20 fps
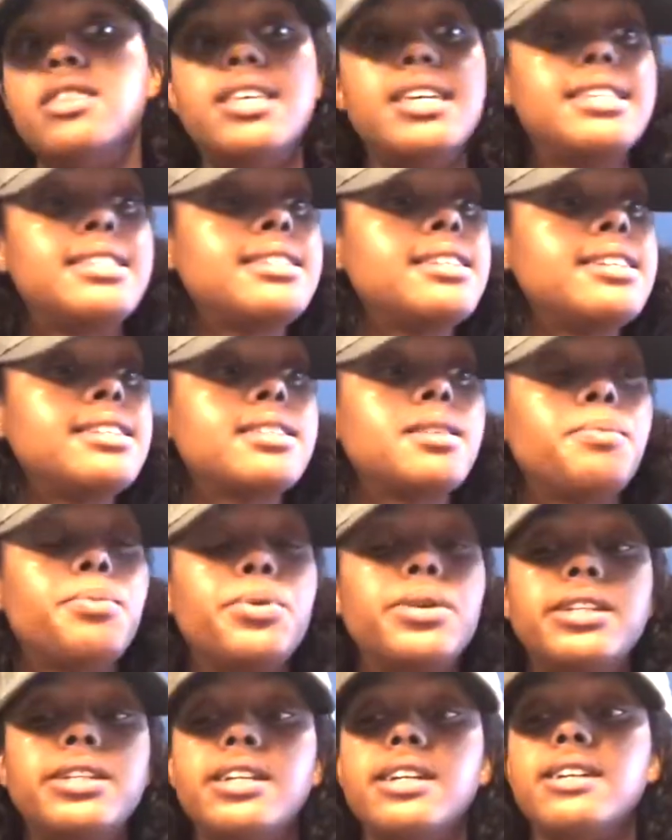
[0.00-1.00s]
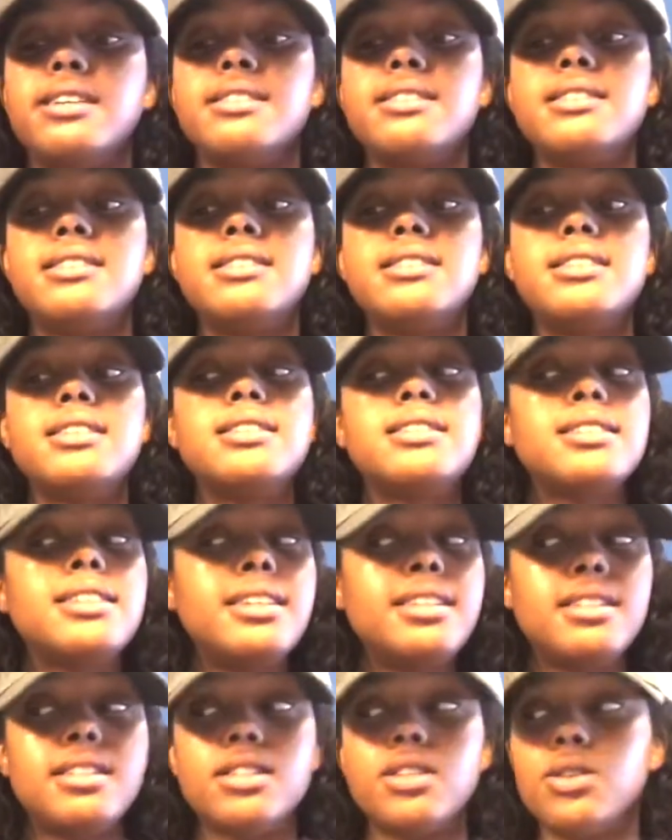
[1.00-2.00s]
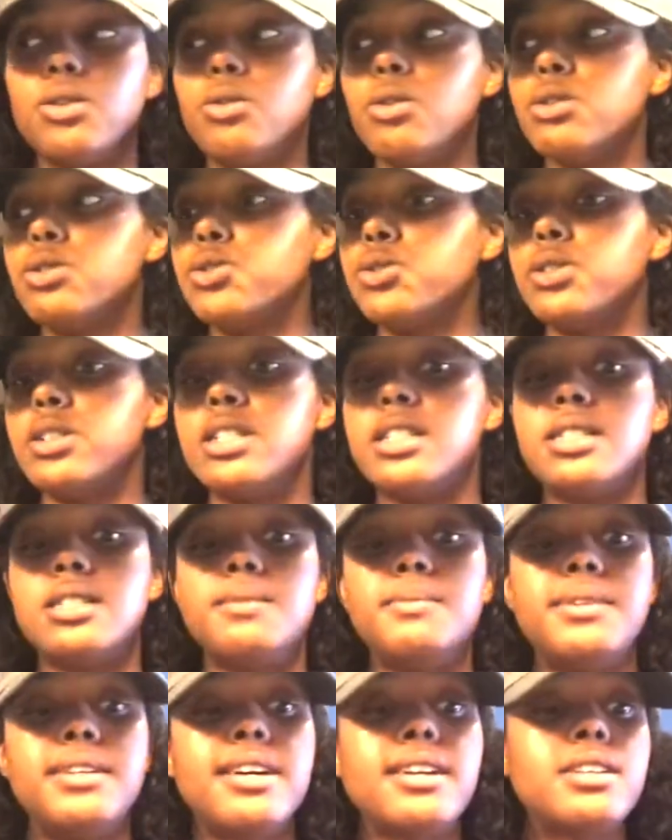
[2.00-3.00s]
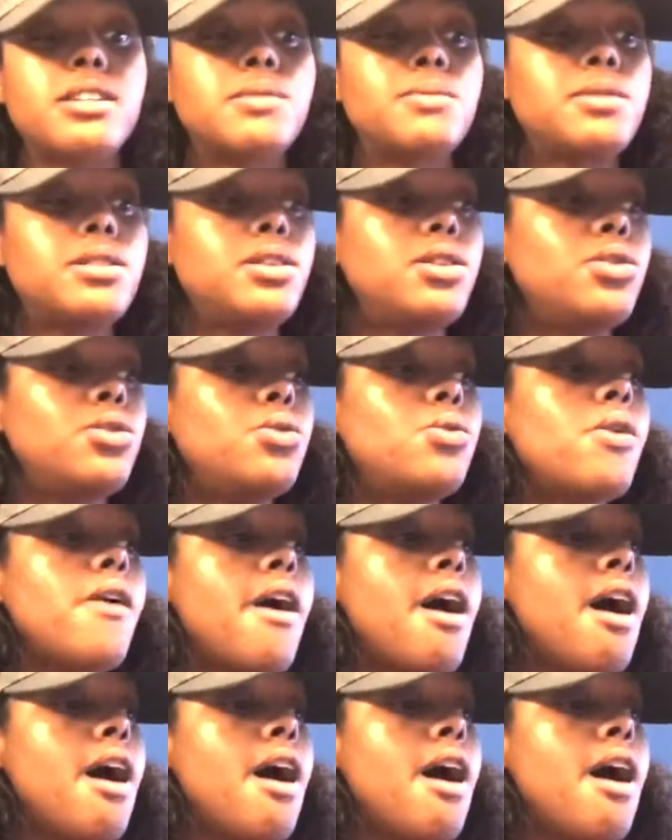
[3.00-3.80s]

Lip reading: This is a pretty consistent grocery list, to be honest with you.